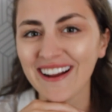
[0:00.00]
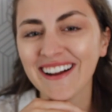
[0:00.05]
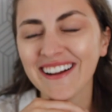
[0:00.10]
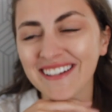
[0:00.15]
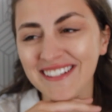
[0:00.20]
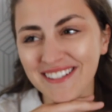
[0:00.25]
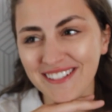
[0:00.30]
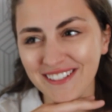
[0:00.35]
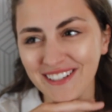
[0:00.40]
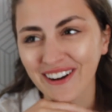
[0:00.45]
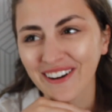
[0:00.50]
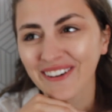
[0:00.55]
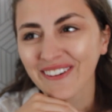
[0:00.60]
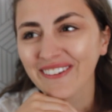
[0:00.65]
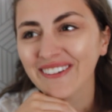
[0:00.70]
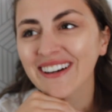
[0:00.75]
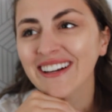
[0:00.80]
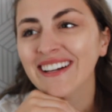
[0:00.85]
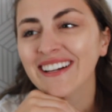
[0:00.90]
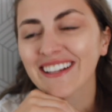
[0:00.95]

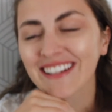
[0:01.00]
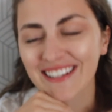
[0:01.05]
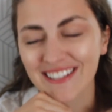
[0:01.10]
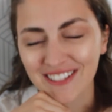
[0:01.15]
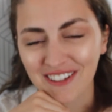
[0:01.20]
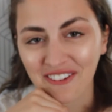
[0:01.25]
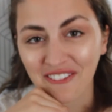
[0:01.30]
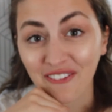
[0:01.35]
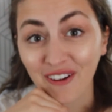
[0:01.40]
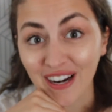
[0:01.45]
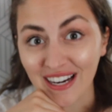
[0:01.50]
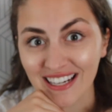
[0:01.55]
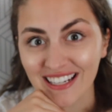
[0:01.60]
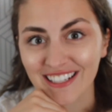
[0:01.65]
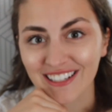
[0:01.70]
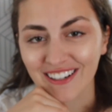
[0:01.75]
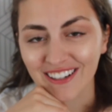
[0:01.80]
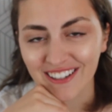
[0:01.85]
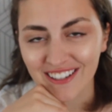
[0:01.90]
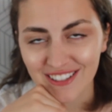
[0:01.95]
So he's a great
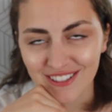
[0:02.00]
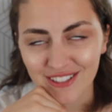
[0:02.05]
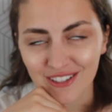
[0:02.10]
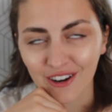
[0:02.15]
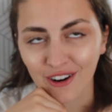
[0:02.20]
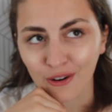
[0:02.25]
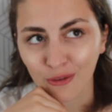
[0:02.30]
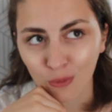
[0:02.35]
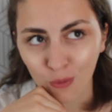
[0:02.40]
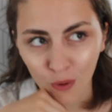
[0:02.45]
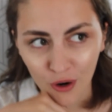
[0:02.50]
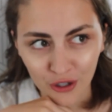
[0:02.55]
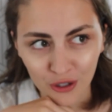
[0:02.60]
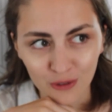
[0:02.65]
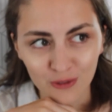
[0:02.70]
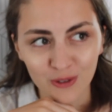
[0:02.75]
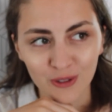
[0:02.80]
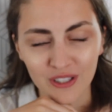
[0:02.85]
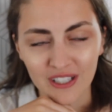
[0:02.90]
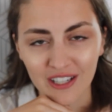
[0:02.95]
eater. He's a
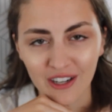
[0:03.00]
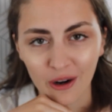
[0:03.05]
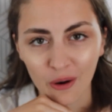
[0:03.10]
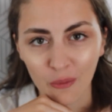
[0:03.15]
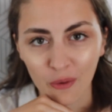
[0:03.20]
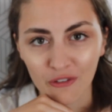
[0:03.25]
wonderful eater.